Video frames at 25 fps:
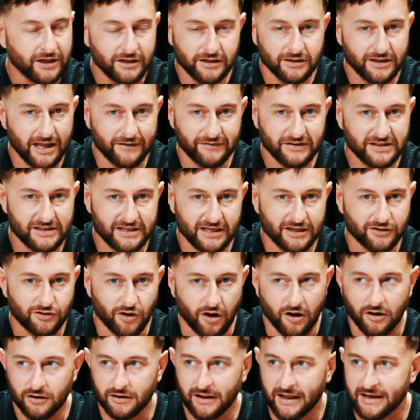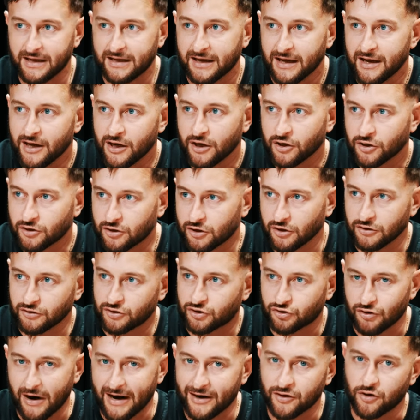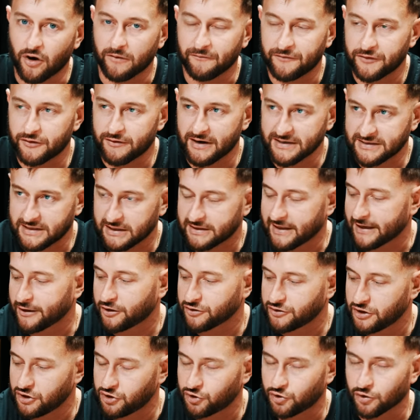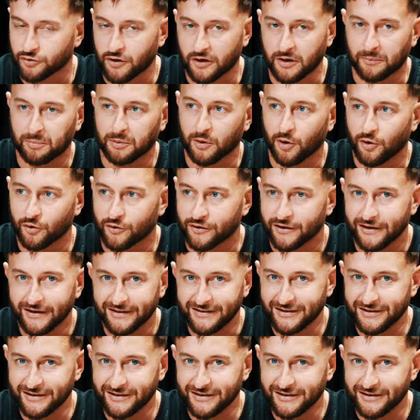You'll never see a dog, like, dragging on for the rest of the day because they stood on a plug.